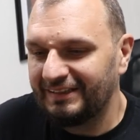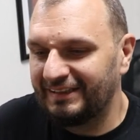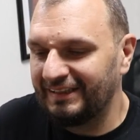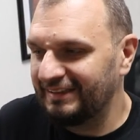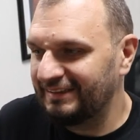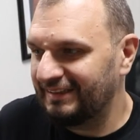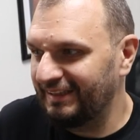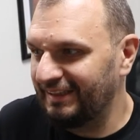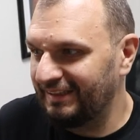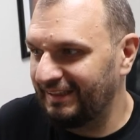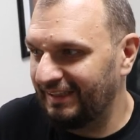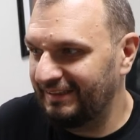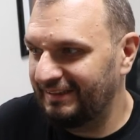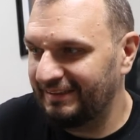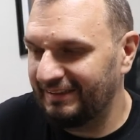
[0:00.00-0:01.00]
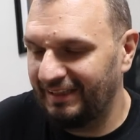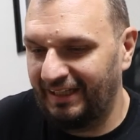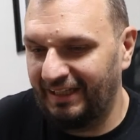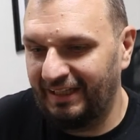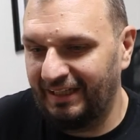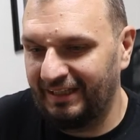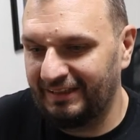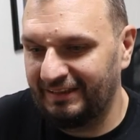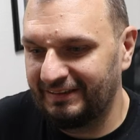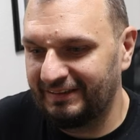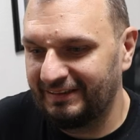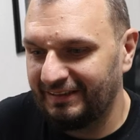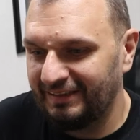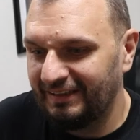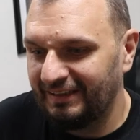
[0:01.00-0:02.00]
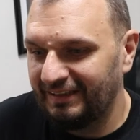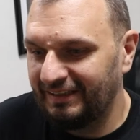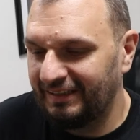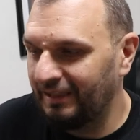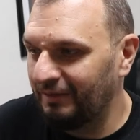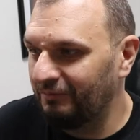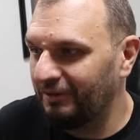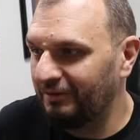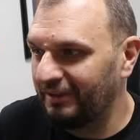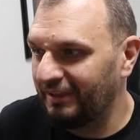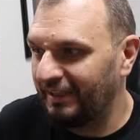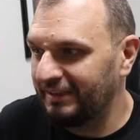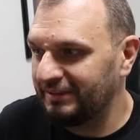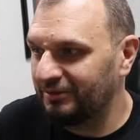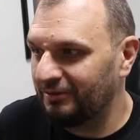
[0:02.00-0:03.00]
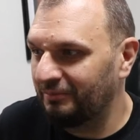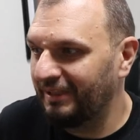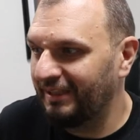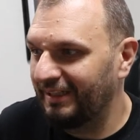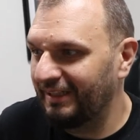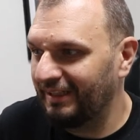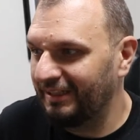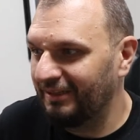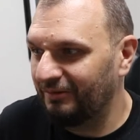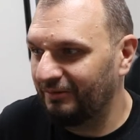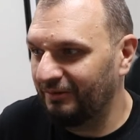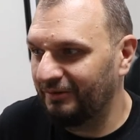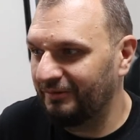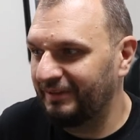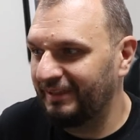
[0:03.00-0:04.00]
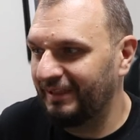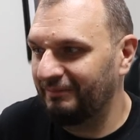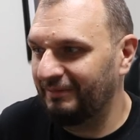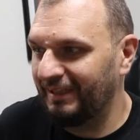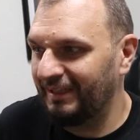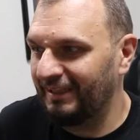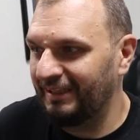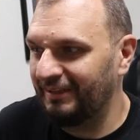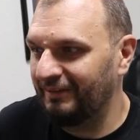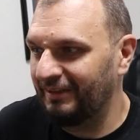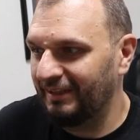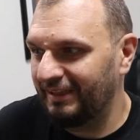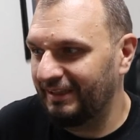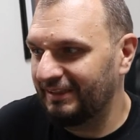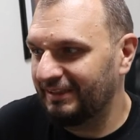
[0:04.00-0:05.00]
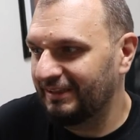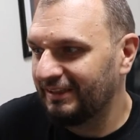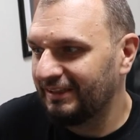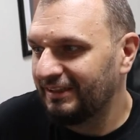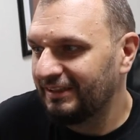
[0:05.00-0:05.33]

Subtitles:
things like that. And then we realize, oh, my God, like, all of them, they live in, like,